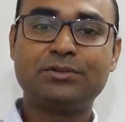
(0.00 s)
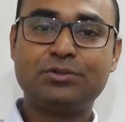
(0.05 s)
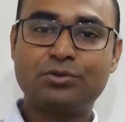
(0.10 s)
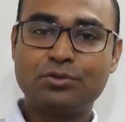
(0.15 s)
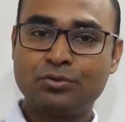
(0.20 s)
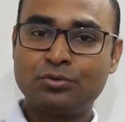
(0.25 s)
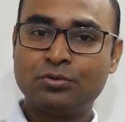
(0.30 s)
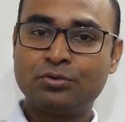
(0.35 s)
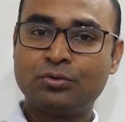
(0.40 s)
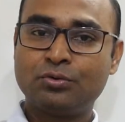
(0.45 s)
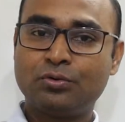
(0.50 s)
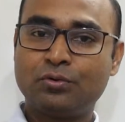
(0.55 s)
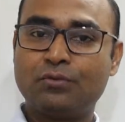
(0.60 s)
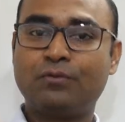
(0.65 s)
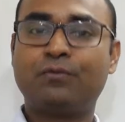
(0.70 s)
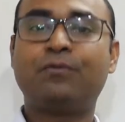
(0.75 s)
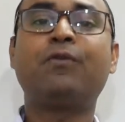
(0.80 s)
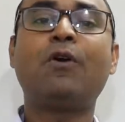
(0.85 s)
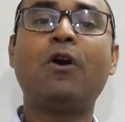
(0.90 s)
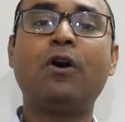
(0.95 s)
to
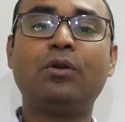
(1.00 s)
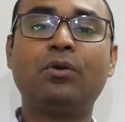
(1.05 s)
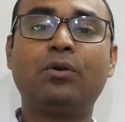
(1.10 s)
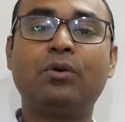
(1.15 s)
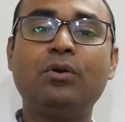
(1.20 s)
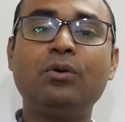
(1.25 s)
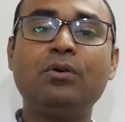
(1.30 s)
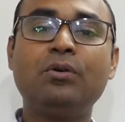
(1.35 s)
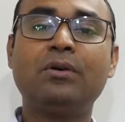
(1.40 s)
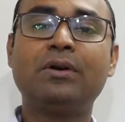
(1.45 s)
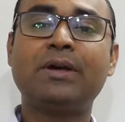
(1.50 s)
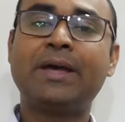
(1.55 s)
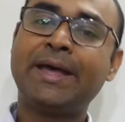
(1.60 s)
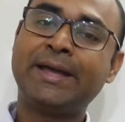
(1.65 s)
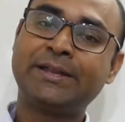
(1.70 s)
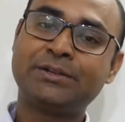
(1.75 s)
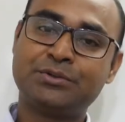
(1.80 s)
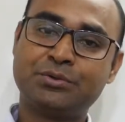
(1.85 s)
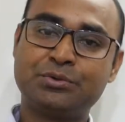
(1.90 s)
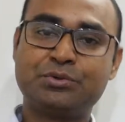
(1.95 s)
follow
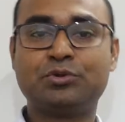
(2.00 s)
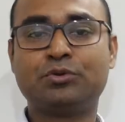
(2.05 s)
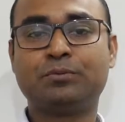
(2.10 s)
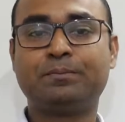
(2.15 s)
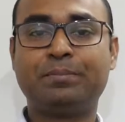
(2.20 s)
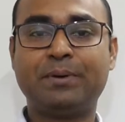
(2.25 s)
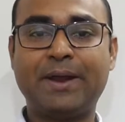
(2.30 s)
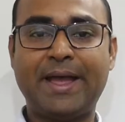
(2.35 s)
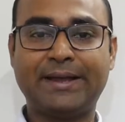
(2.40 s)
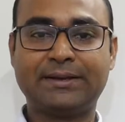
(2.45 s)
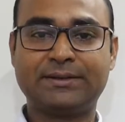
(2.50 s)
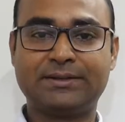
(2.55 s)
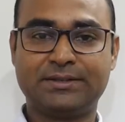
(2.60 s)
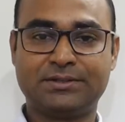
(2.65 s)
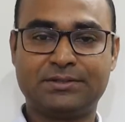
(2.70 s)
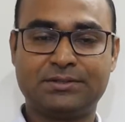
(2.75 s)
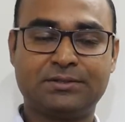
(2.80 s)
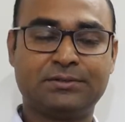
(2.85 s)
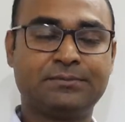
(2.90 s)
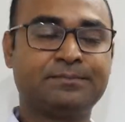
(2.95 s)
and to do
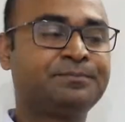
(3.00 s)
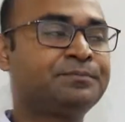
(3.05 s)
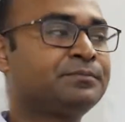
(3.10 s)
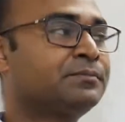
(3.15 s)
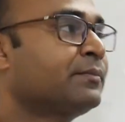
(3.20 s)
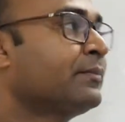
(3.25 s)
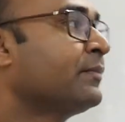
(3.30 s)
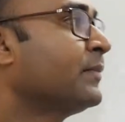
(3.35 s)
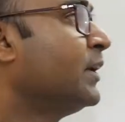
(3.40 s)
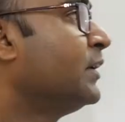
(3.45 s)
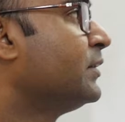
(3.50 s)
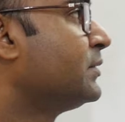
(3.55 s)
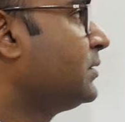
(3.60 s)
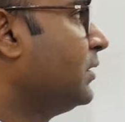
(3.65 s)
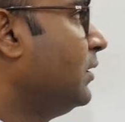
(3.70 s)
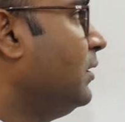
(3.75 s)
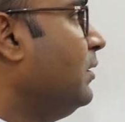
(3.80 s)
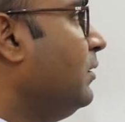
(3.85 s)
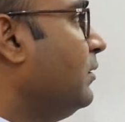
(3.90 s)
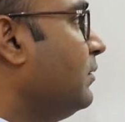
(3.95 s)
practice.
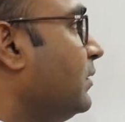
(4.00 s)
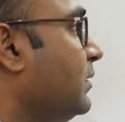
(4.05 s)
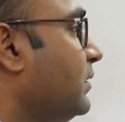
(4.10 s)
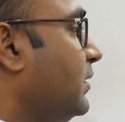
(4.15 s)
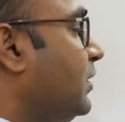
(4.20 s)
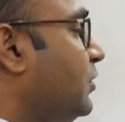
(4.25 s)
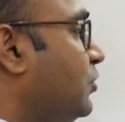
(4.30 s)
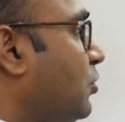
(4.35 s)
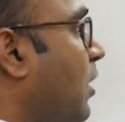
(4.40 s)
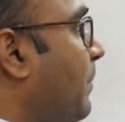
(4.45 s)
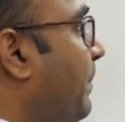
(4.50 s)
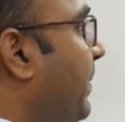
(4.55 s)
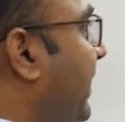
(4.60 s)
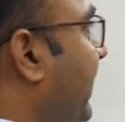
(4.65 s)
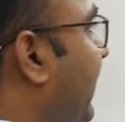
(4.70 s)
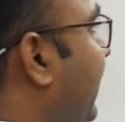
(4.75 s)
So the topic